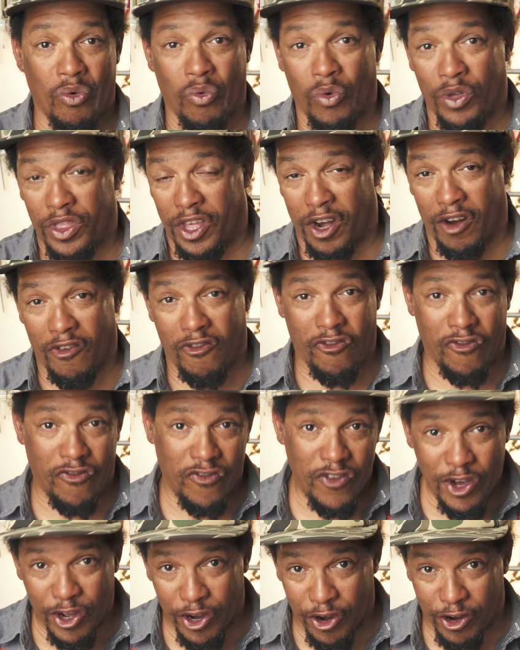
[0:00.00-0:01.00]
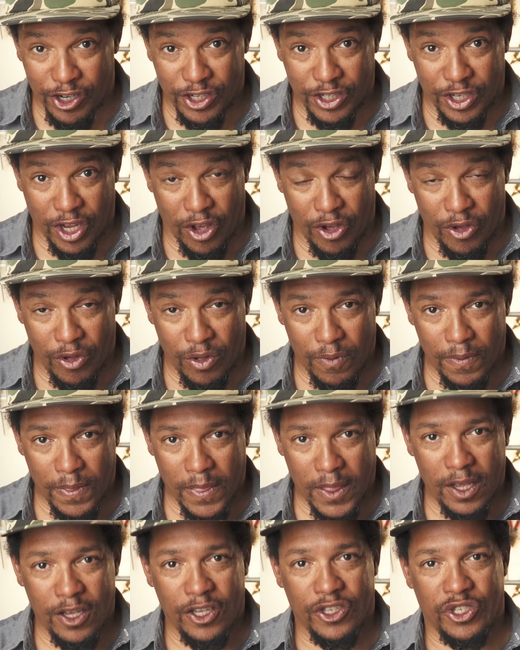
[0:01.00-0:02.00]
within a foot or so.
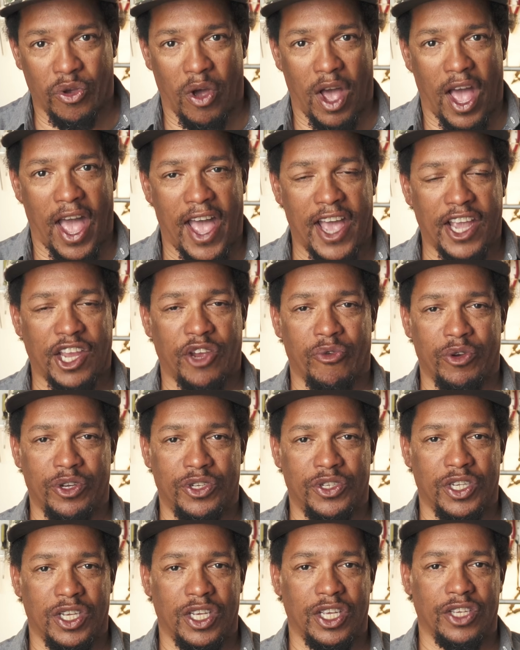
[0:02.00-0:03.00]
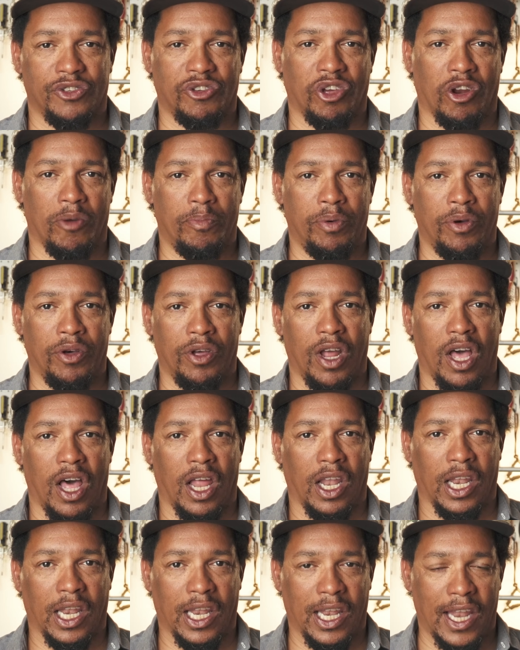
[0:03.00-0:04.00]
So accuracy is going to put
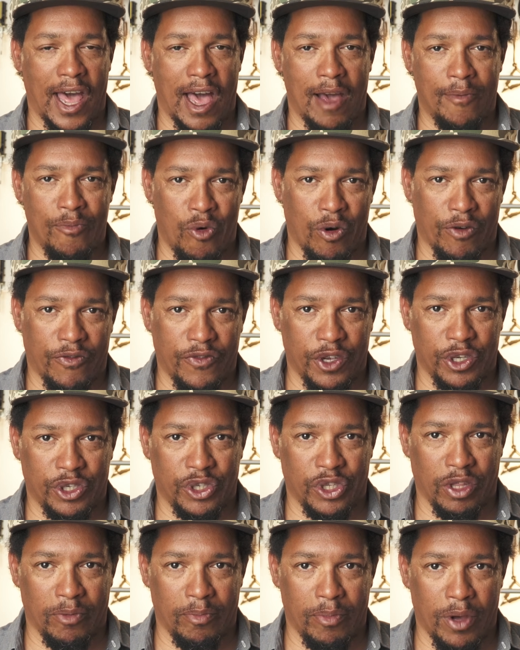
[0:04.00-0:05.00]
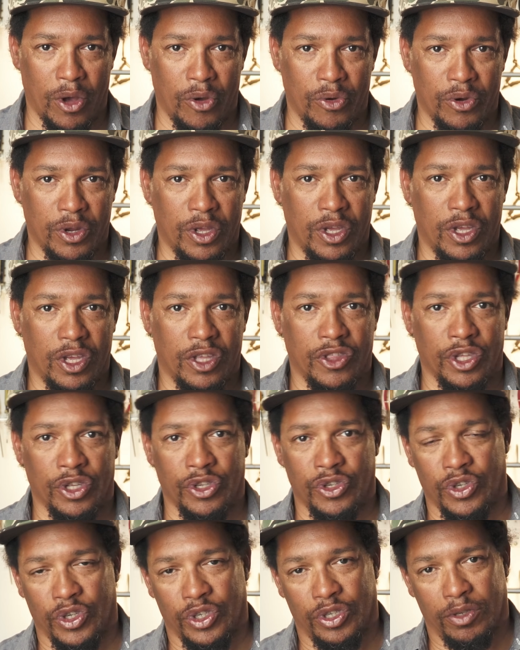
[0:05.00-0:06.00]
a lot more fish in the boat
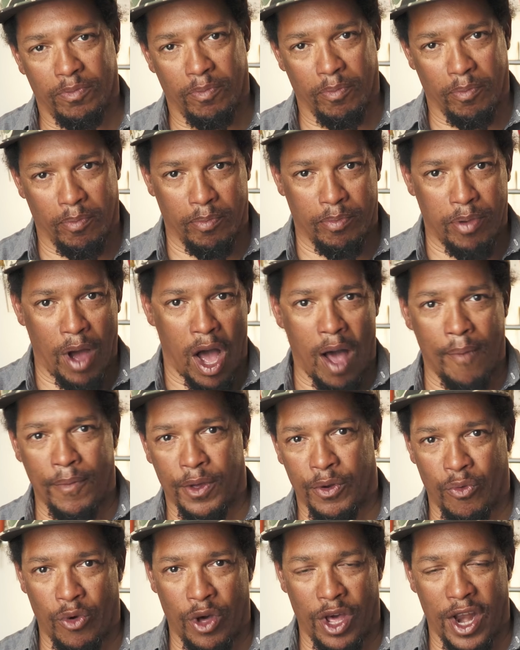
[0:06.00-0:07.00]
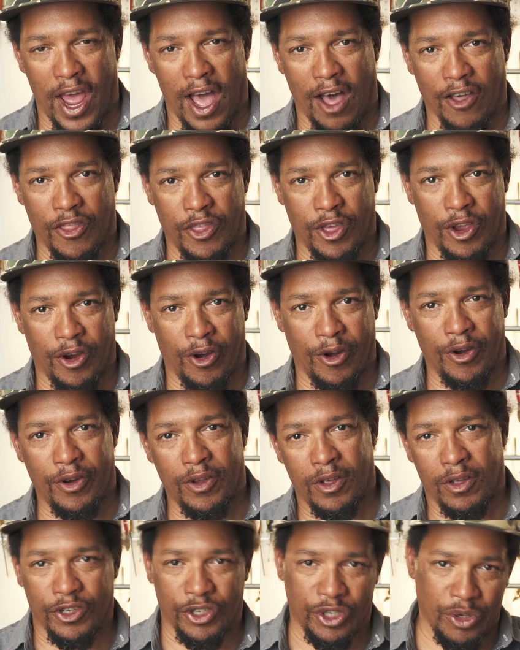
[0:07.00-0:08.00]
than just bombing one out there,
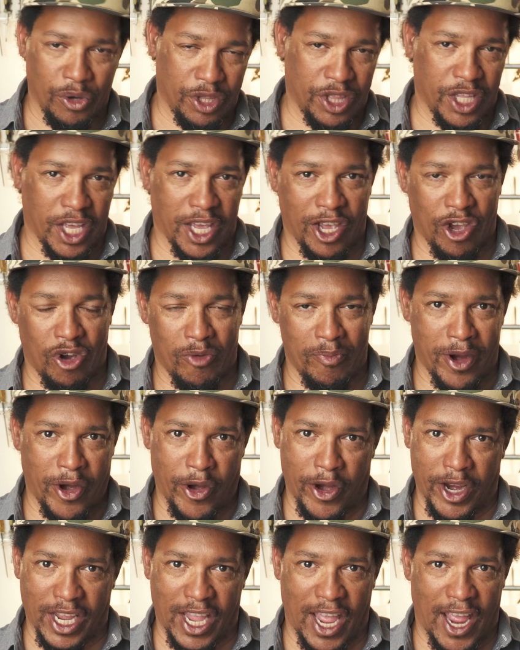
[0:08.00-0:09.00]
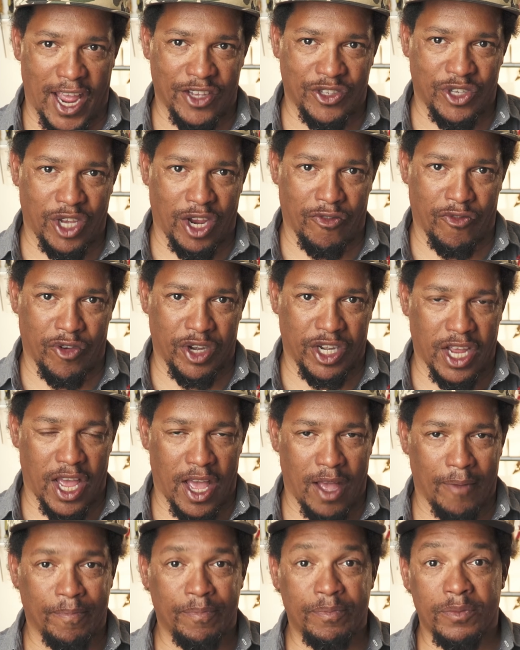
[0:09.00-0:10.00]
doing the Hail Mary cast every
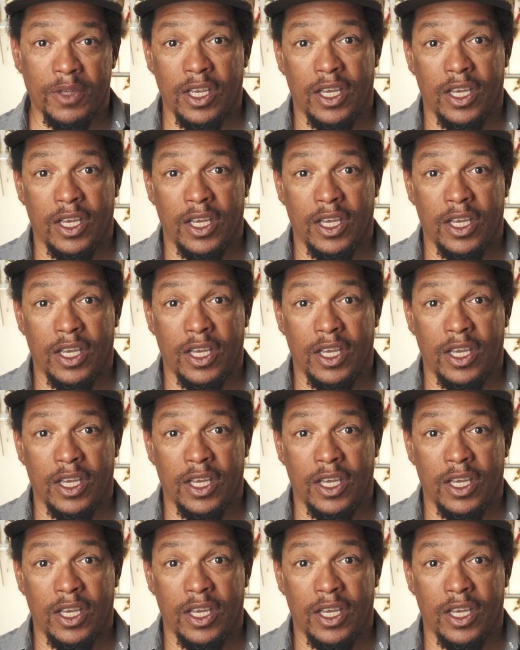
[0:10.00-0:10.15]
time.